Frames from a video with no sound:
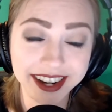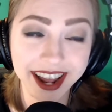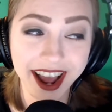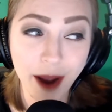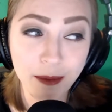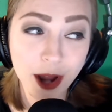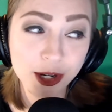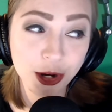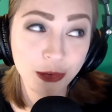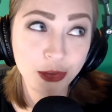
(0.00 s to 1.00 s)
I'm not
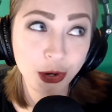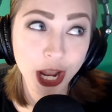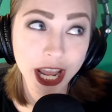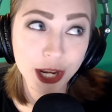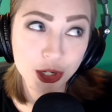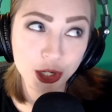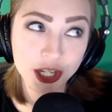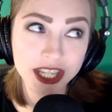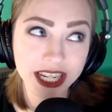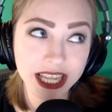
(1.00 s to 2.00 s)
sure if you're
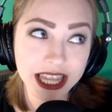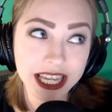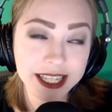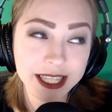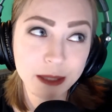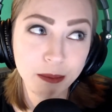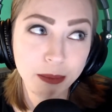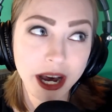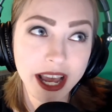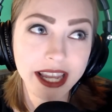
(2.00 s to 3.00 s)
interested in this,
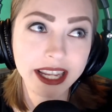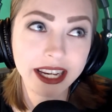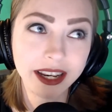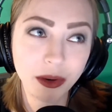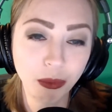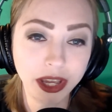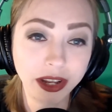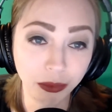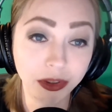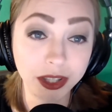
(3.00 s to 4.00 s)
but we
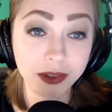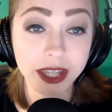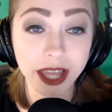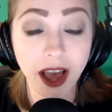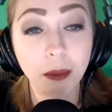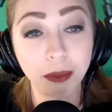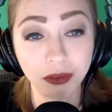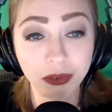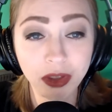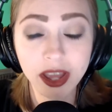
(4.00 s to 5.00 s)
could really use the help
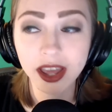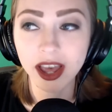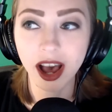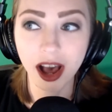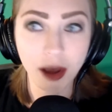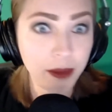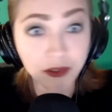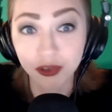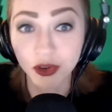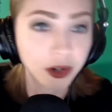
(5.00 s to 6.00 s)

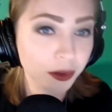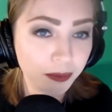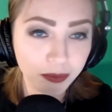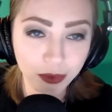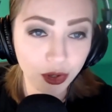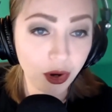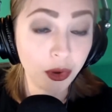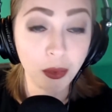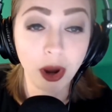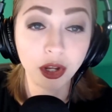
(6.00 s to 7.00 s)
if you're,
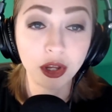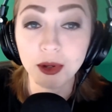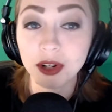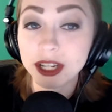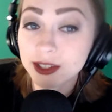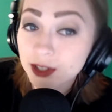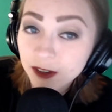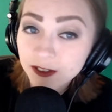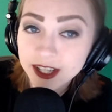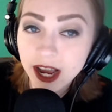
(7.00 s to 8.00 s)
you want community
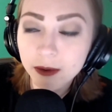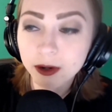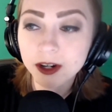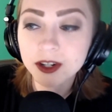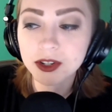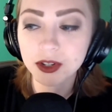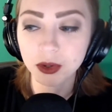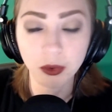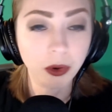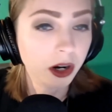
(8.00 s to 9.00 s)
service hours
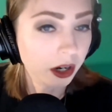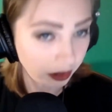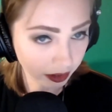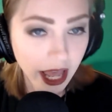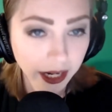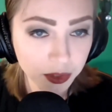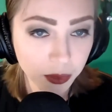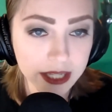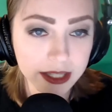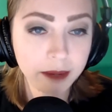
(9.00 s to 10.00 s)
or
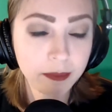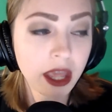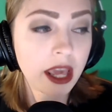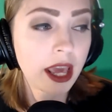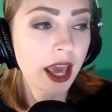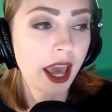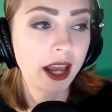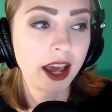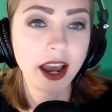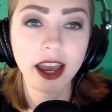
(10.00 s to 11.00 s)
XYZ.
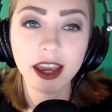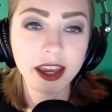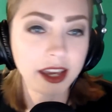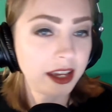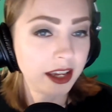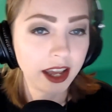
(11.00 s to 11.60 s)
And I